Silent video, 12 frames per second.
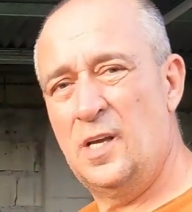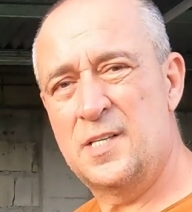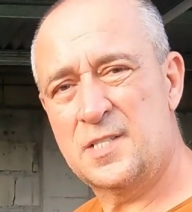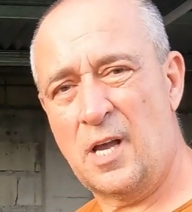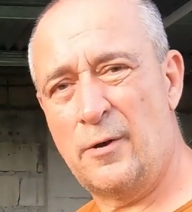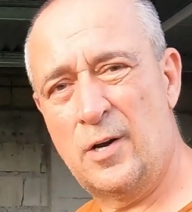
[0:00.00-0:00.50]

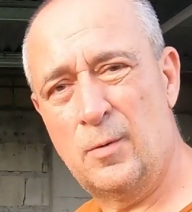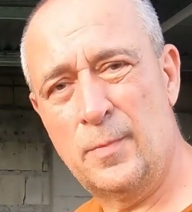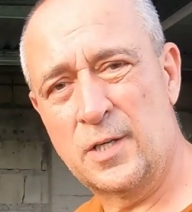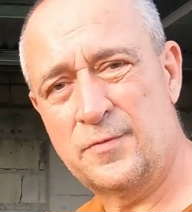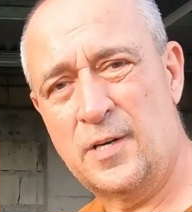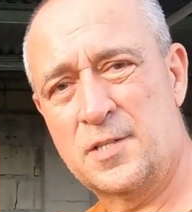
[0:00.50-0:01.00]
is going on
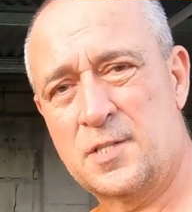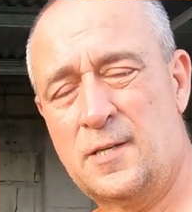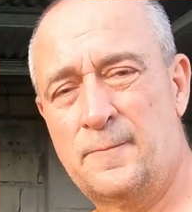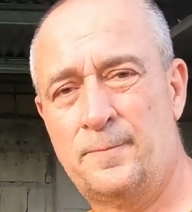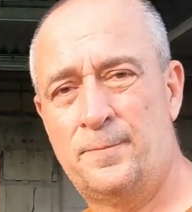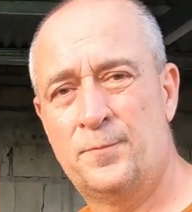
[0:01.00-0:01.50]
much
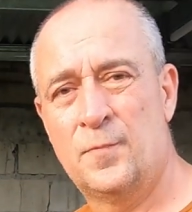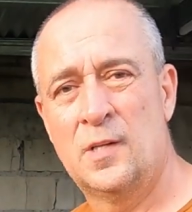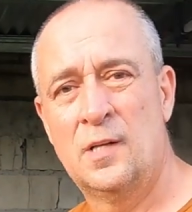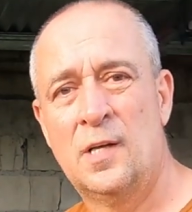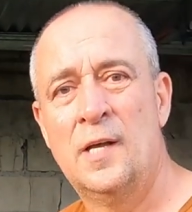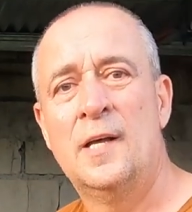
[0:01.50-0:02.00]
faster.
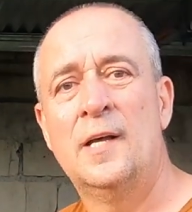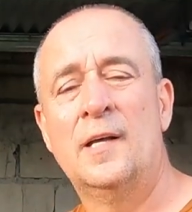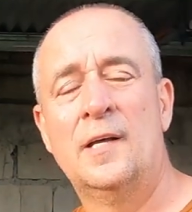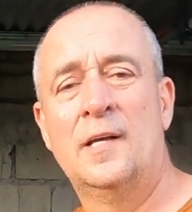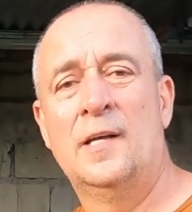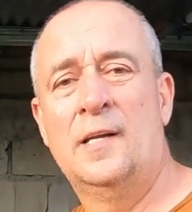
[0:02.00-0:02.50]

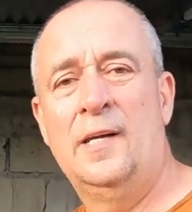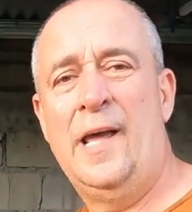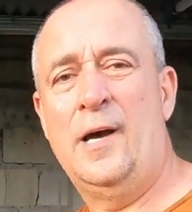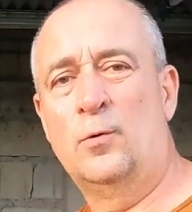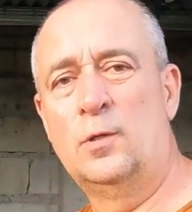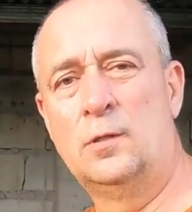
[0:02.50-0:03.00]

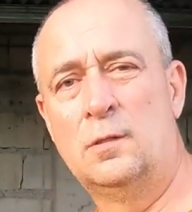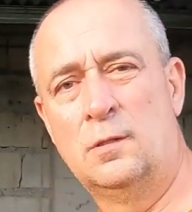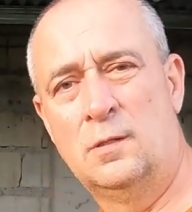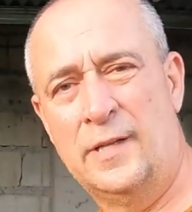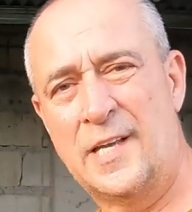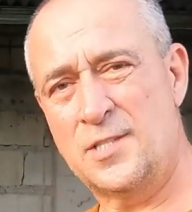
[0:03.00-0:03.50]
Now,
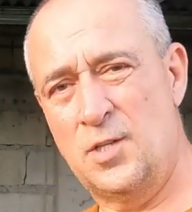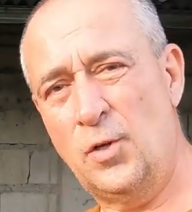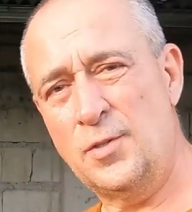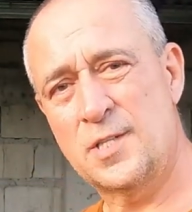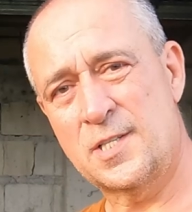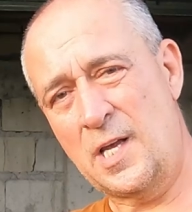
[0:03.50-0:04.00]
that's
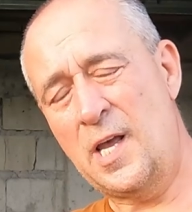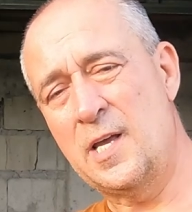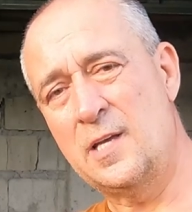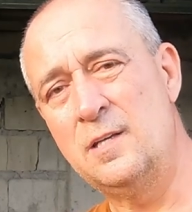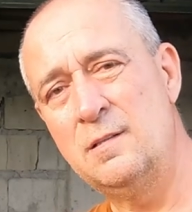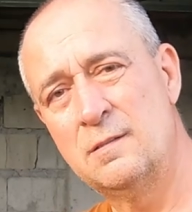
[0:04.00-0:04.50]
not to
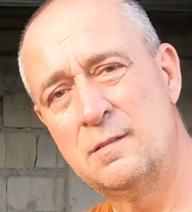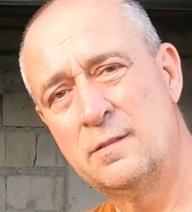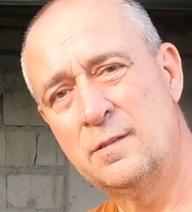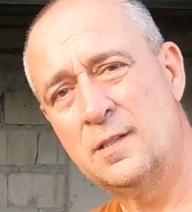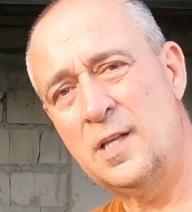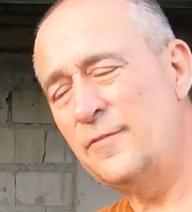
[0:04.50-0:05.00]
say
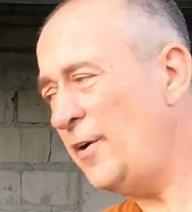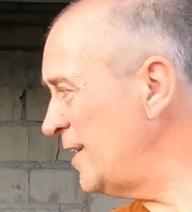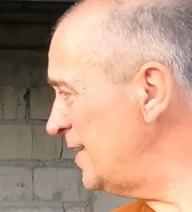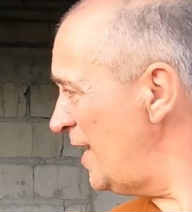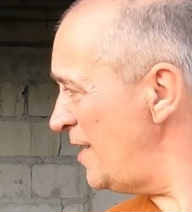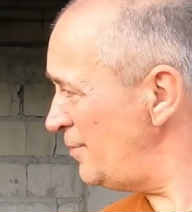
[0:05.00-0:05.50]
that if
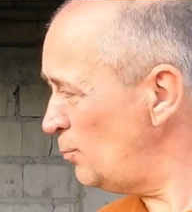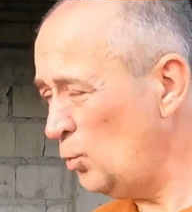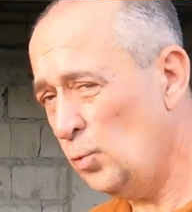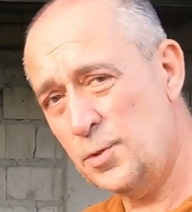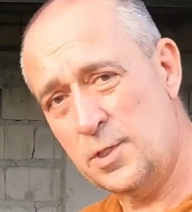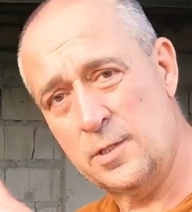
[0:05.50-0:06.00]
I never
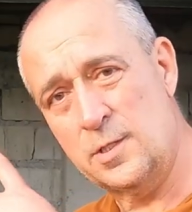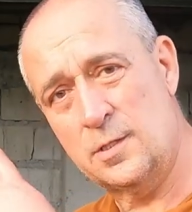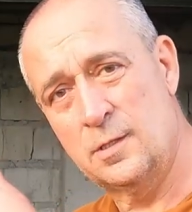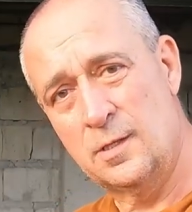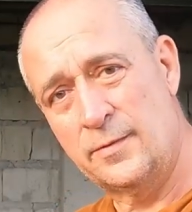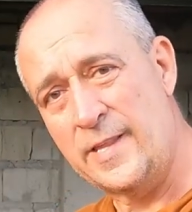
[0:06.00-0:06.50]
watered
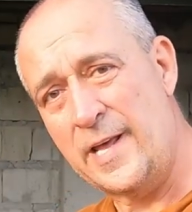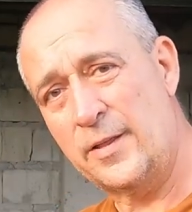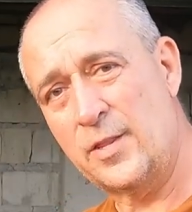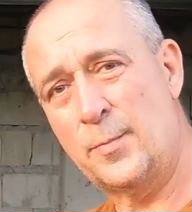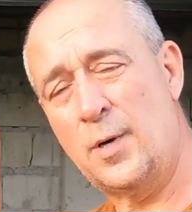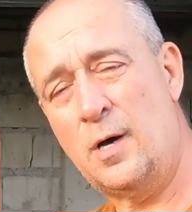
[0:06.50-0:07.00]
that
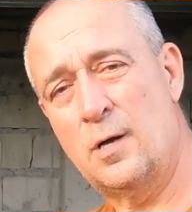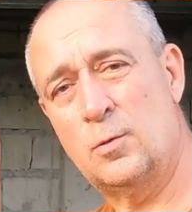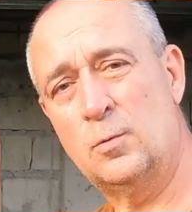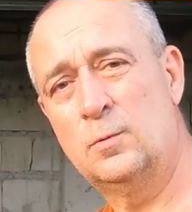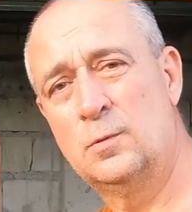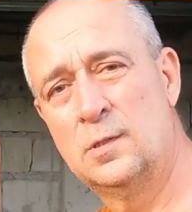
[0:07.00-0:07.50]
other
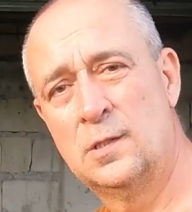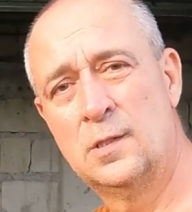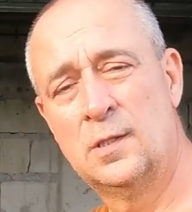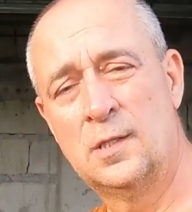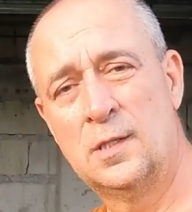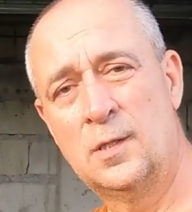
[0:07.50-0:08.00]
pile,
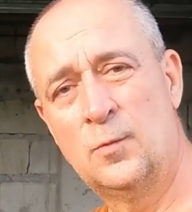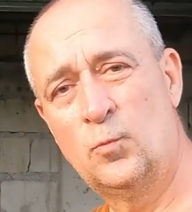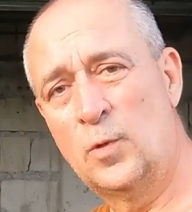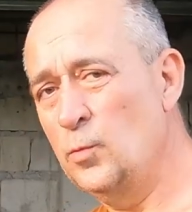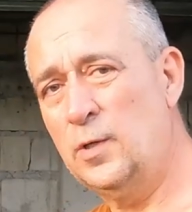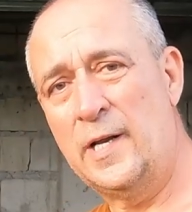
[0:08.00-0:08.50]

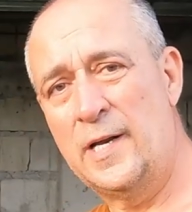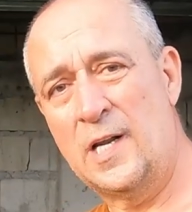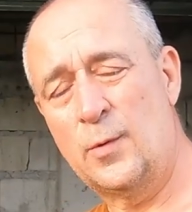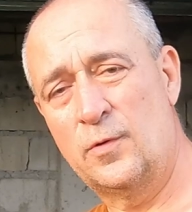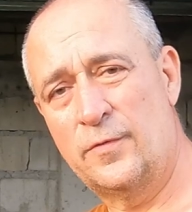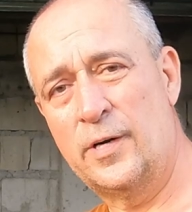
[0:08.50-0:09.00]
we wouldn't
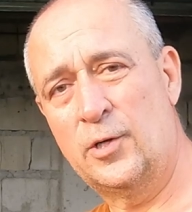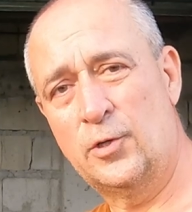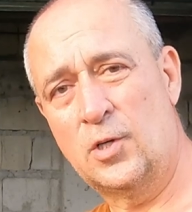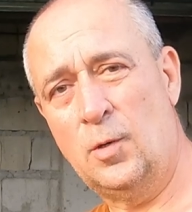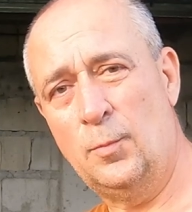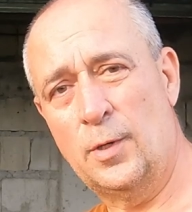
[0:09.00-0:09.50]
end up with very
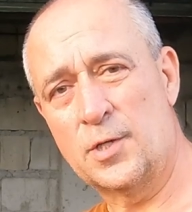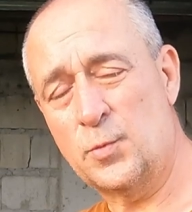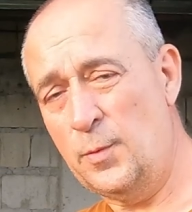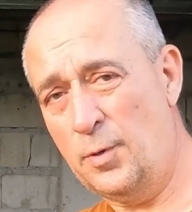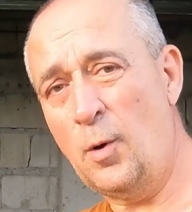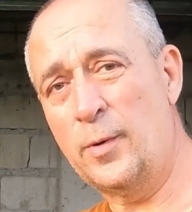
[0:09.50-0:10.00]
good
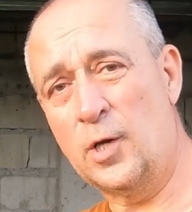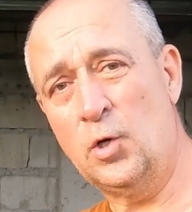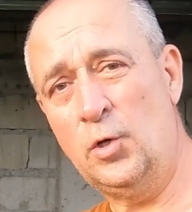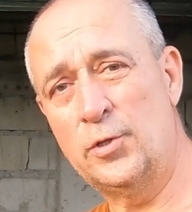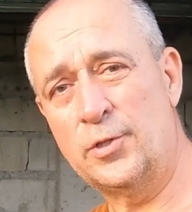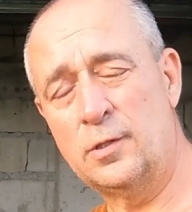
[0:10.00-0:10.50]
compost. We probably
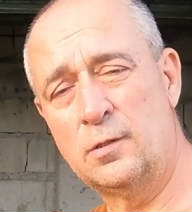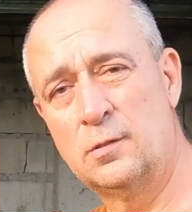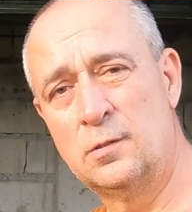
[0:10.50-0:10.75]
could,